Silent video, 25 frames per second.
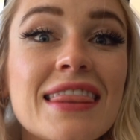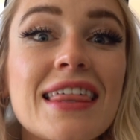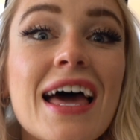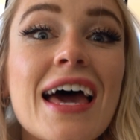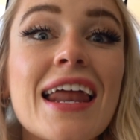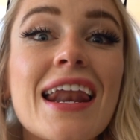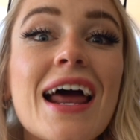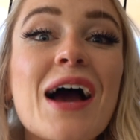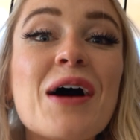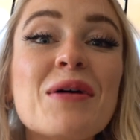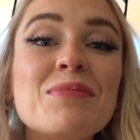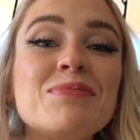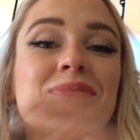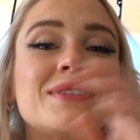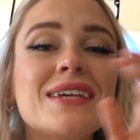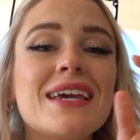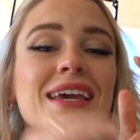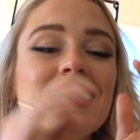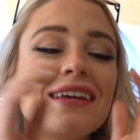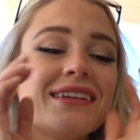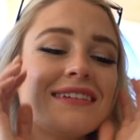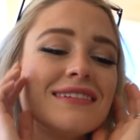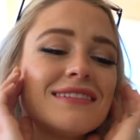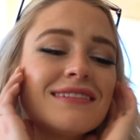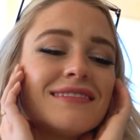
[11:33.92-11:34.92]
That
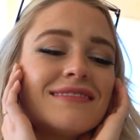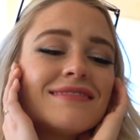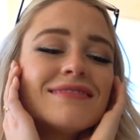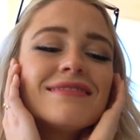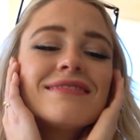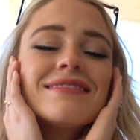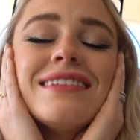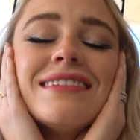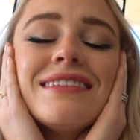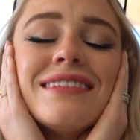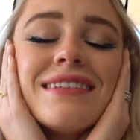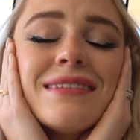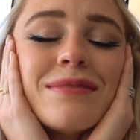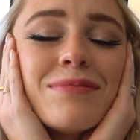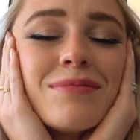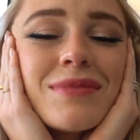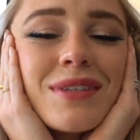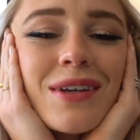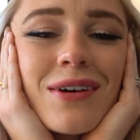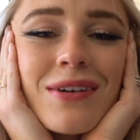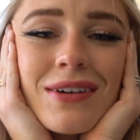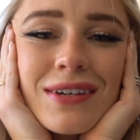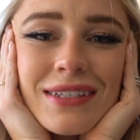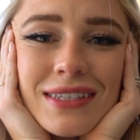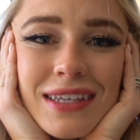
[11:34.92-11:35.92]
update, I'm
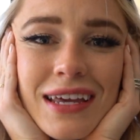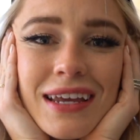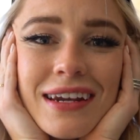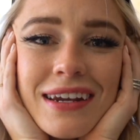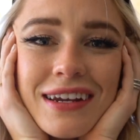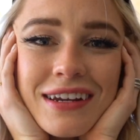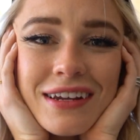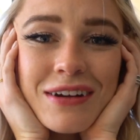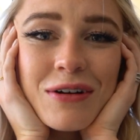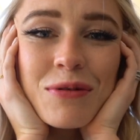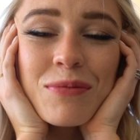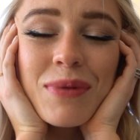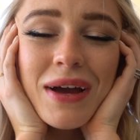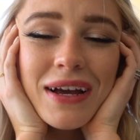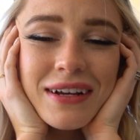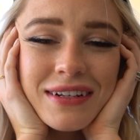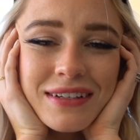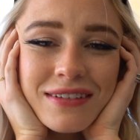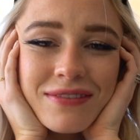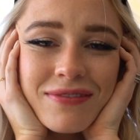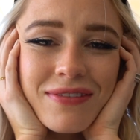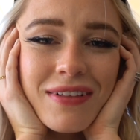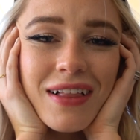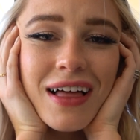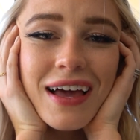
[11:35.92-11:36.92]
so excited to go back
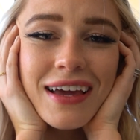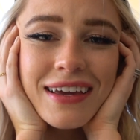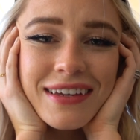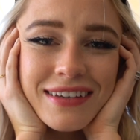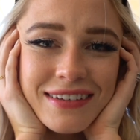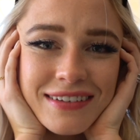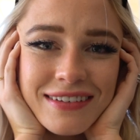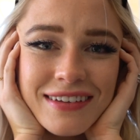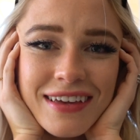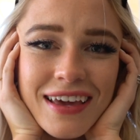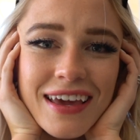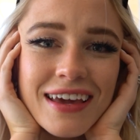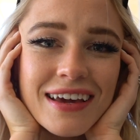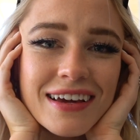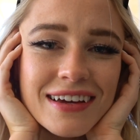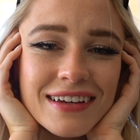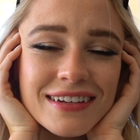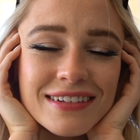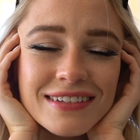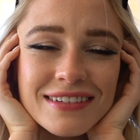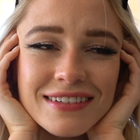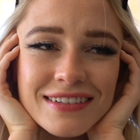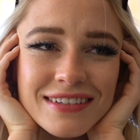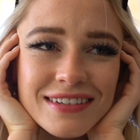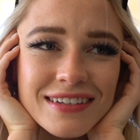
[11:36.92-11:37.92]
to flying
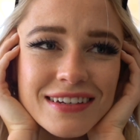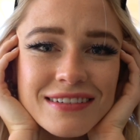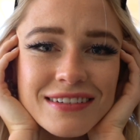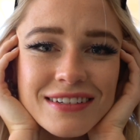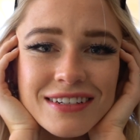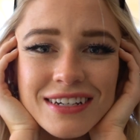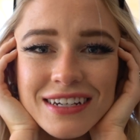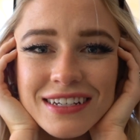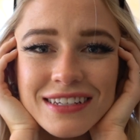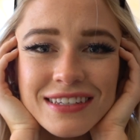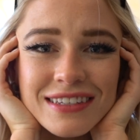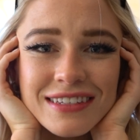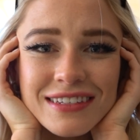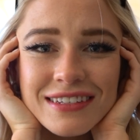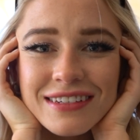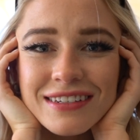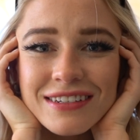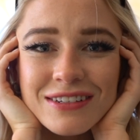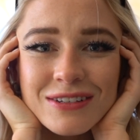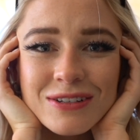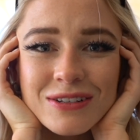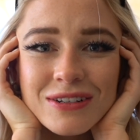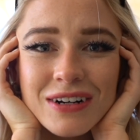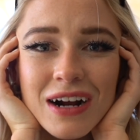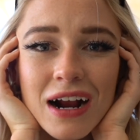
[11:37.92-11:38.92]
and
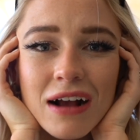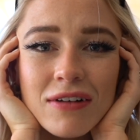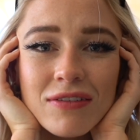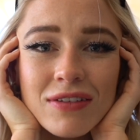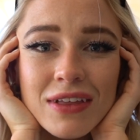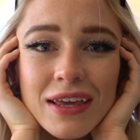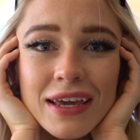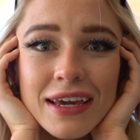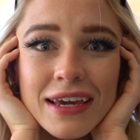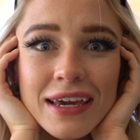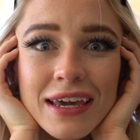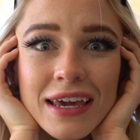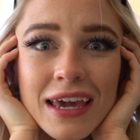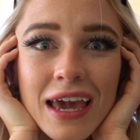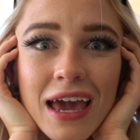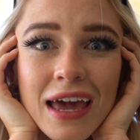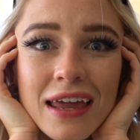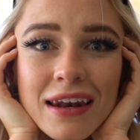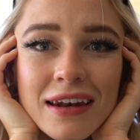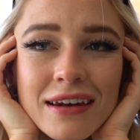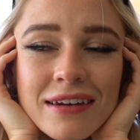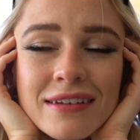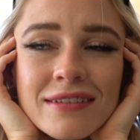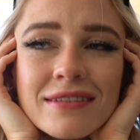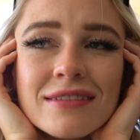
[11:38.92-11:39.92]
just traveling
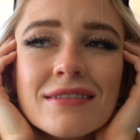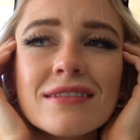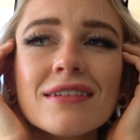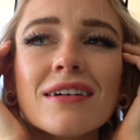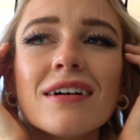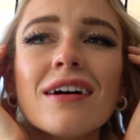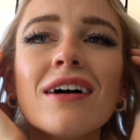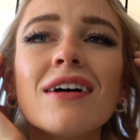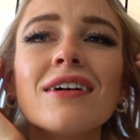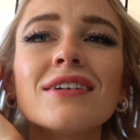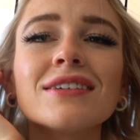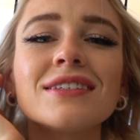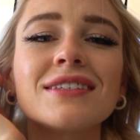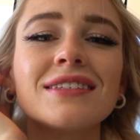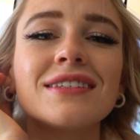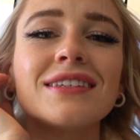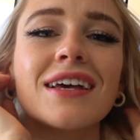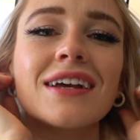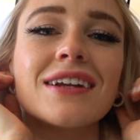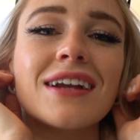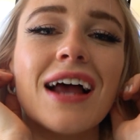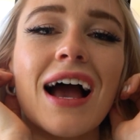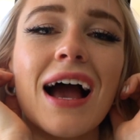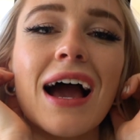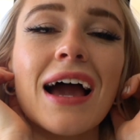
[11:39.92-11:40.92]
again. Oh,
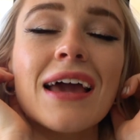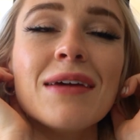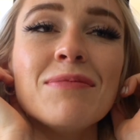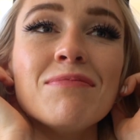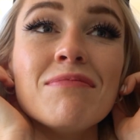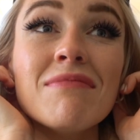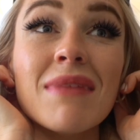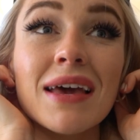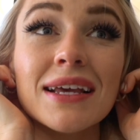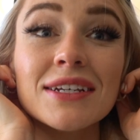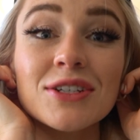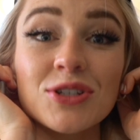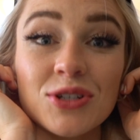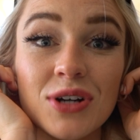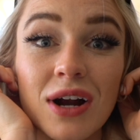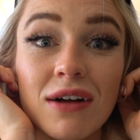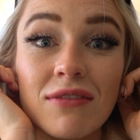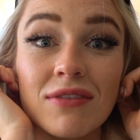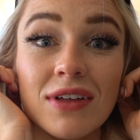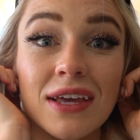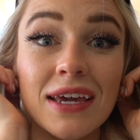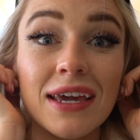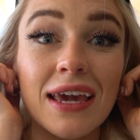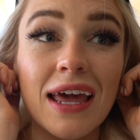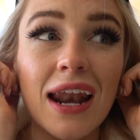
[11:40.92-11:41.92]
set, I miss
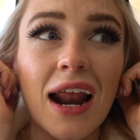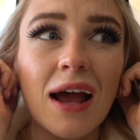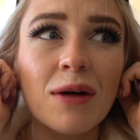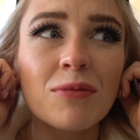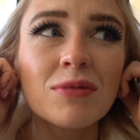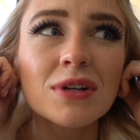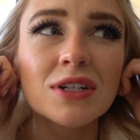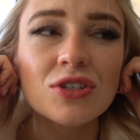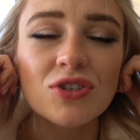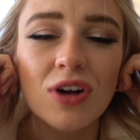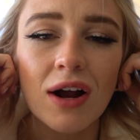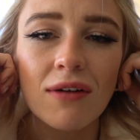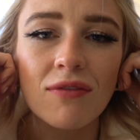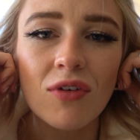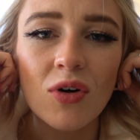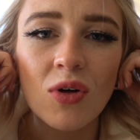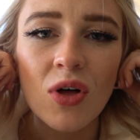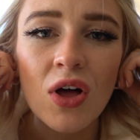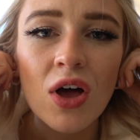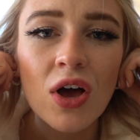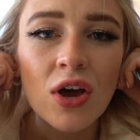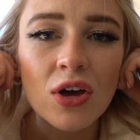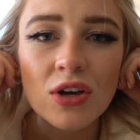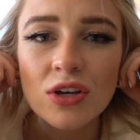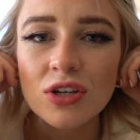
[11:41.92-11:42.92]
traveling and I would travel
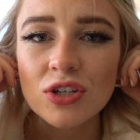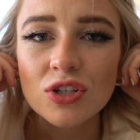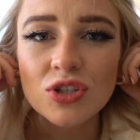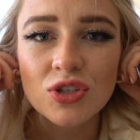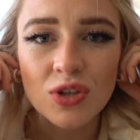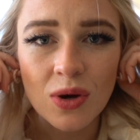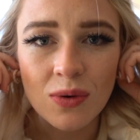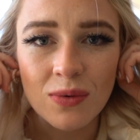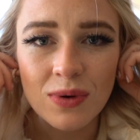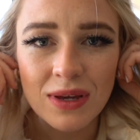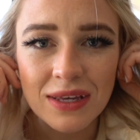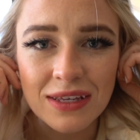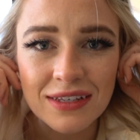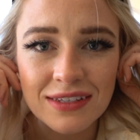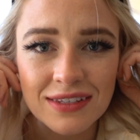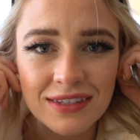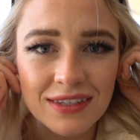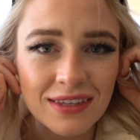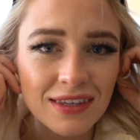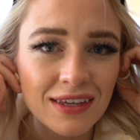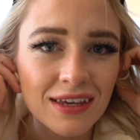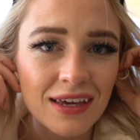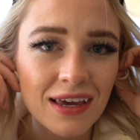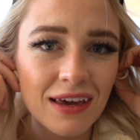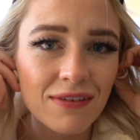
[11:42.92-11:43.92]
so
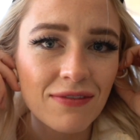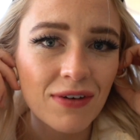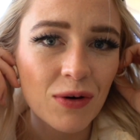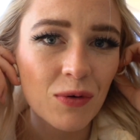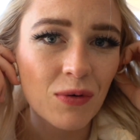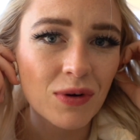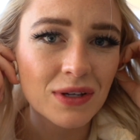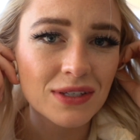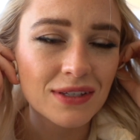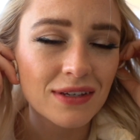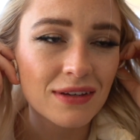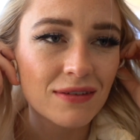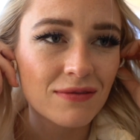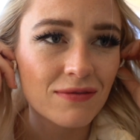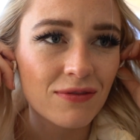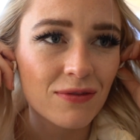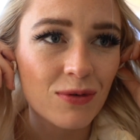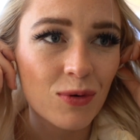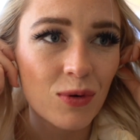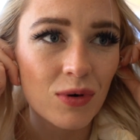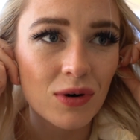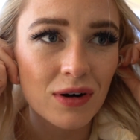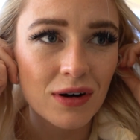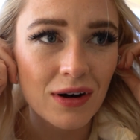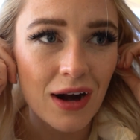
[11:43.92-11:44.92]
easily if it wasn't
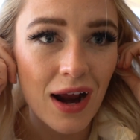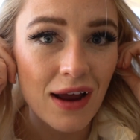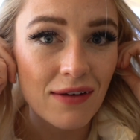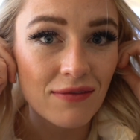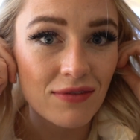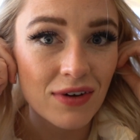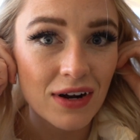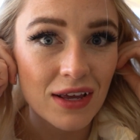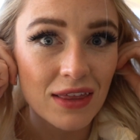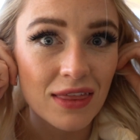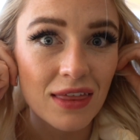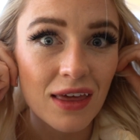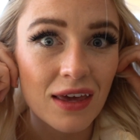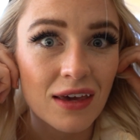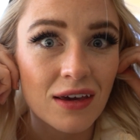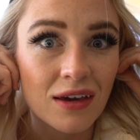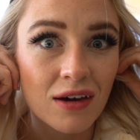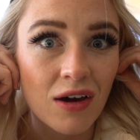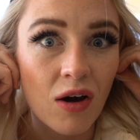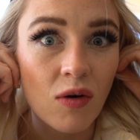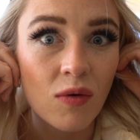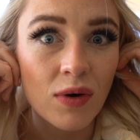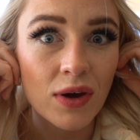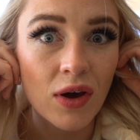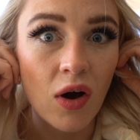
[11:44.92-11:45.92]
for everything
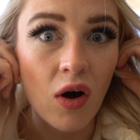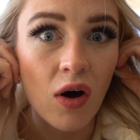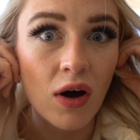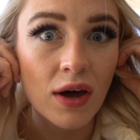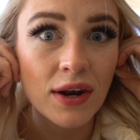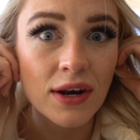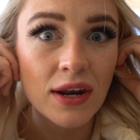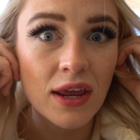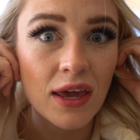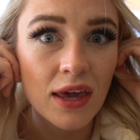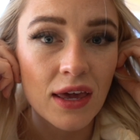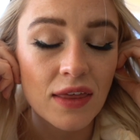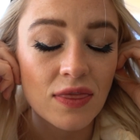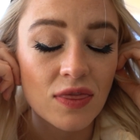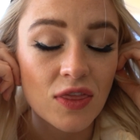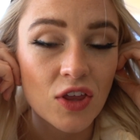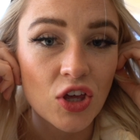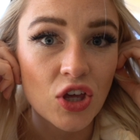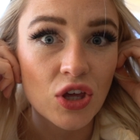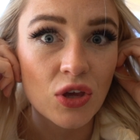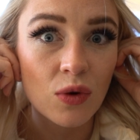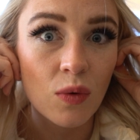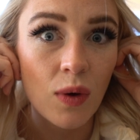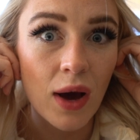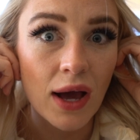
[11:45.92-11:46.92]
going on in the
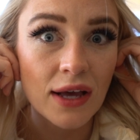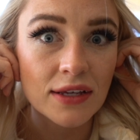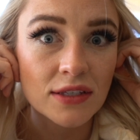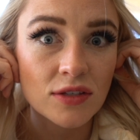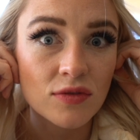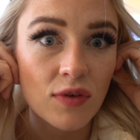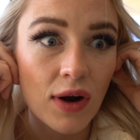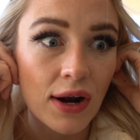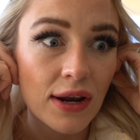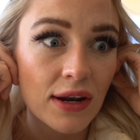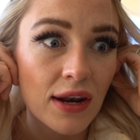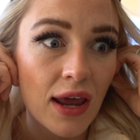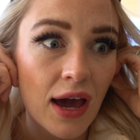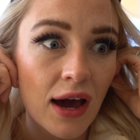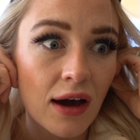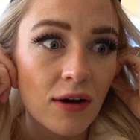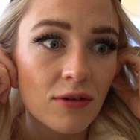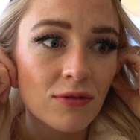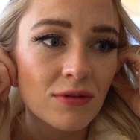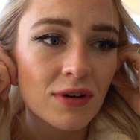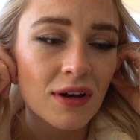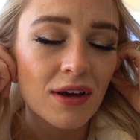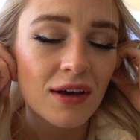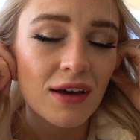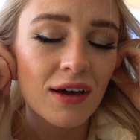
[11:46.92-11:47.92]
US right now.